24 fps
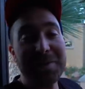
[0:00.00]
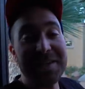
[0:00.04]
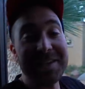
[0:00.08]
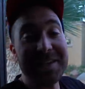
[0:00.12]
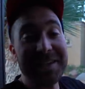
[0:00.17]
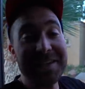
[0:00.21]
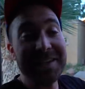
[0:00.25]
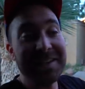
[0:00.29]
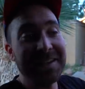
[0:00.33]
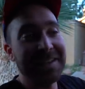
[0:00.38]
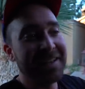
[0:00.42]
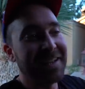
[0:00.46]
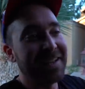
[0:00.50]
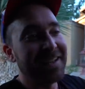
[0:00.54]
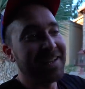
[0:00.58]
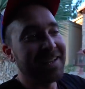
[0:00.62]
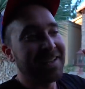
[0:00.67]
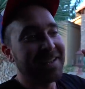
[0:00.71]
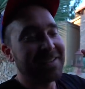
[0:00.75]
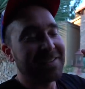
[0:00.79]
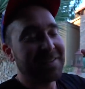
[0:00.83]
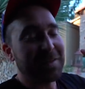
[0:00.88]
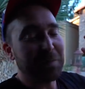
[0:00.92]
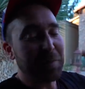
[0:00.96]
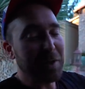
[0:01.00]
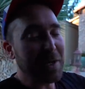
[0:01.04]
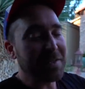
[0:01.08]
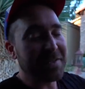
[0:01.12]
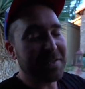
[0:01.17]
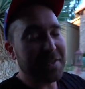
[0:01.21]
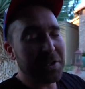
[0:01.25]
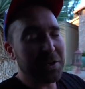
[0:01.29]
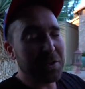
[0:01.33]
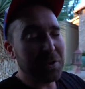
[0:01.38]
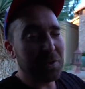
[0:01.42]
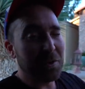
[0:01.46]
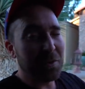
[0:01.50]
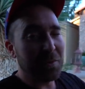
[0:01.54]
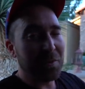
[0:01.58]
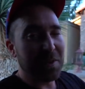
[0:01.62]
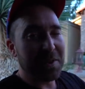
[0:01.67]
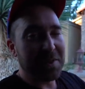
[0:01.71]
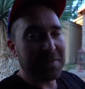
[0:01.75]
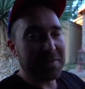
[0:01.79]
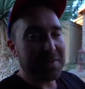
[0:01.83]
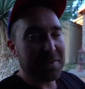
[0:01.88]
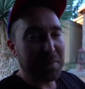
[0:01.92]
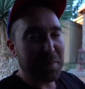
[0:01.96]
be surprising you
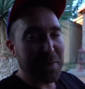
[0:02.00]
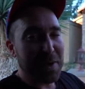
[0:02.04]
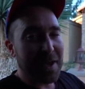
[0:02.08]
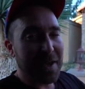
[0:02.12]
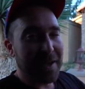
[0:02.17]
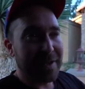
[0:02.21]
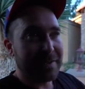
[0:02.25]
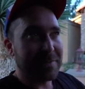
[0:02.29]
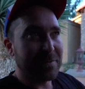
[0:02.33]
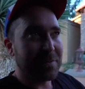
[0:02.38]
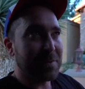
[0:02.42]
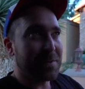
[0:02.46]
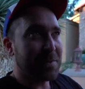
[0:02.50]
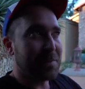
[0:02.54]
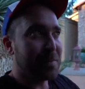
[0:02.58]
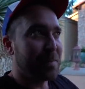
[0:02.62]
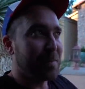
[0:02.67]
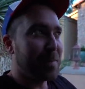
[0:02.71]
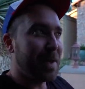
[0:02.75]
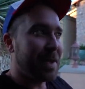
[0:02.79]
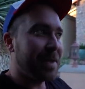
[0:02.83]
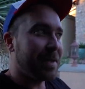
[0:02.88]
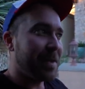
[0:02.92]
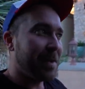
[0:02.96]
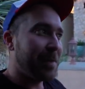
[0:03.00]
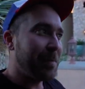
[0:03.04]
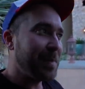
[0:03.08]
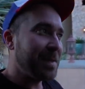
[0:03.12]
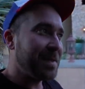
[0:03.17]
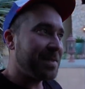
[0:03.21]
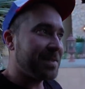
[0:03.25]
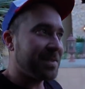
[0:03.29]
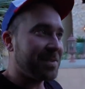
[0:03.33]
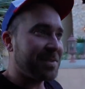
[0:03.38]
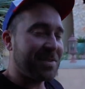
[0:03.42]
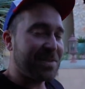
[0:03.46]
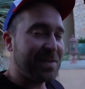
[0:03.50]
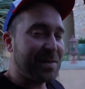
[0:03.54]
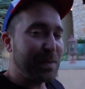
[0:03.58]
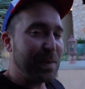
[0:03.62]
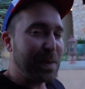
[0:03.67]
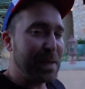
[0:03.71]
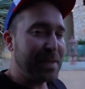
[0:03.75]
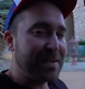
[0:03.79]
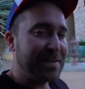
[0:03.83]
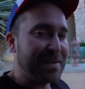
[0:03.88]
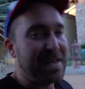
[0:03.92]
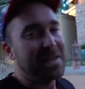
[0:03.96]
with a surprise, which might not be such a
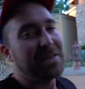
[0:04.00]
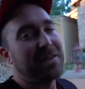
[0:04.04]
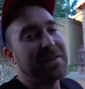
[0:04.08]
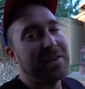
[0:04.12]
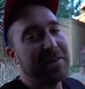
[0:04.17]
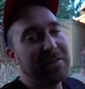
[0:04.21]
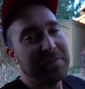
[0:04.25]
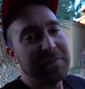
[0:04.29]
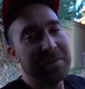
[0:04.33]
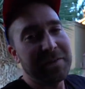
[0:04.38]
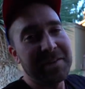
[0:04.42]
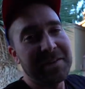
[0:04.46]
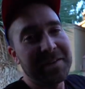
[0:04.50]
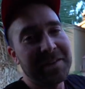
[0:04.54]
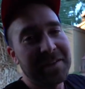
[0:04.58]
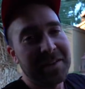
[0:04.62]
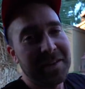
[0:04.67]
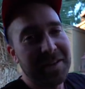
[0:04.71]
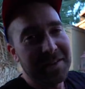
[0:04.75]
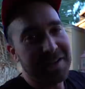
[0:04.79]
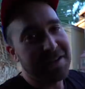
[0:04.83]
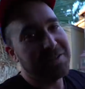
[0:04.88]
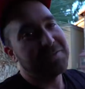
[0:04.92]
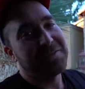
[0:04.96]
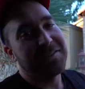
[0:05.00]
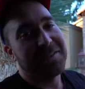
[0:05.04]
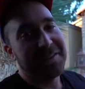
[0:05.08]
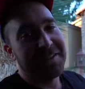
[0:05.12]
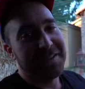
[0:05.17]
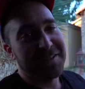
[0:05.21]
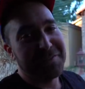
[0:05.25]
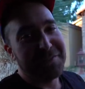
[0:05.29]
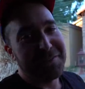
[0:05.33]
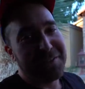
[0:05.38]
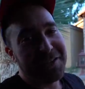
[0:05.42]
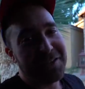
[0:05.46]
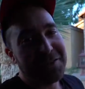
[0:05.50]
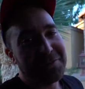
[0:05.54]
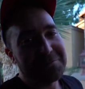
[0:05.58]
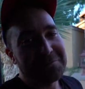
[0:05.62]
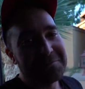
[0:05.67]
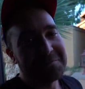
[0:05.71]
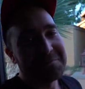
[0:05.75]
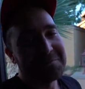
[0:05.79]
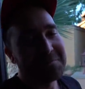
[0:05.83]
surprise now that I've announced it in a video.